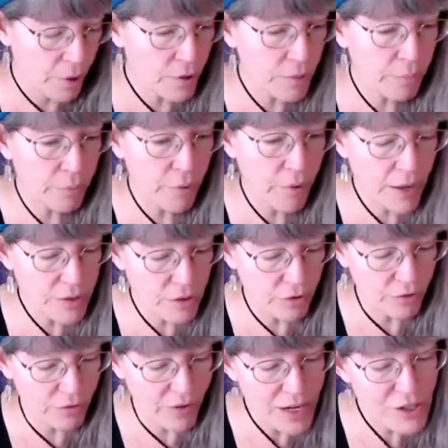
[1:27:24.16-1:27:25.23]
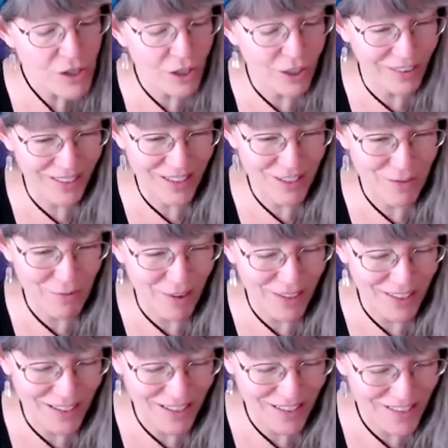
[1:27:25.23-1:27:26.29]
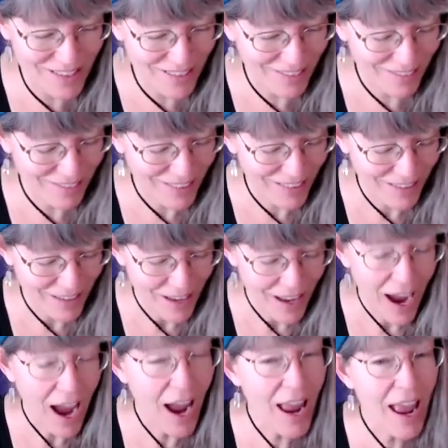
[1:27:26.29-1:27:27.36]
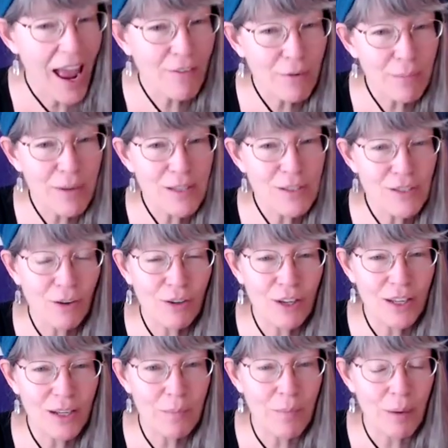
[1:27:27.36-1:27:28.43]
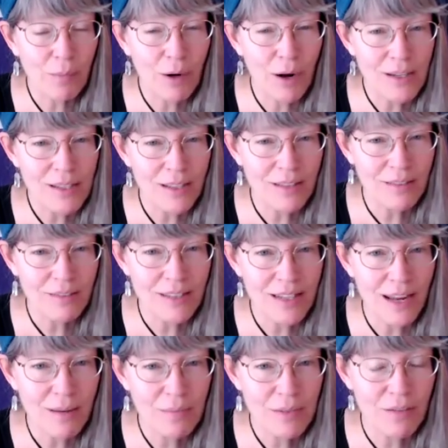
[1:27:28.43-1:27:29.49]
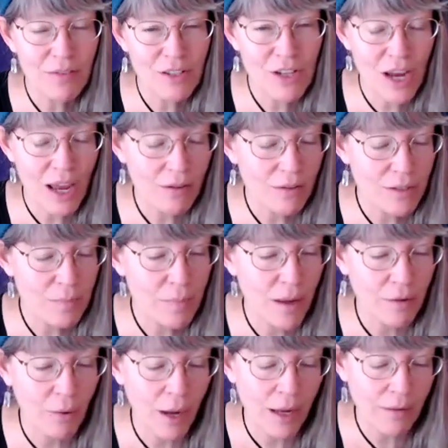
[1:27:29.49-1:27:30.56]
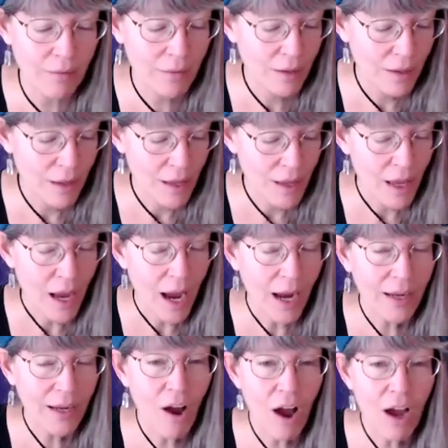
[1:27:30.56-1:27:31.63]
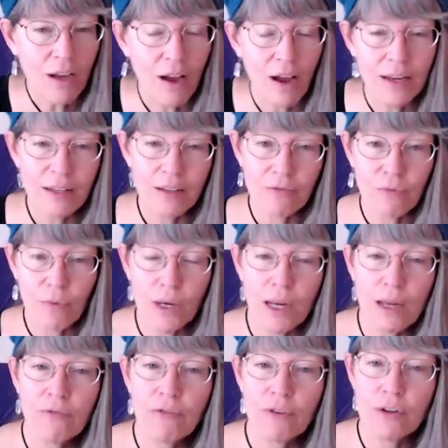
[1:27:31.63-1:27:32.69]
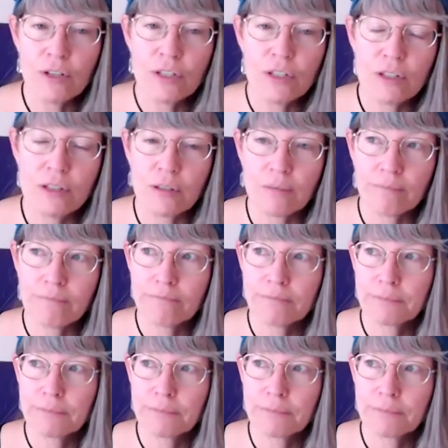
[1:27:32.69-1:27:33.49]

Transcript: preservation is what it is. I haven't been so good at memorizing the names of the channels, by the way. I got kind of when I first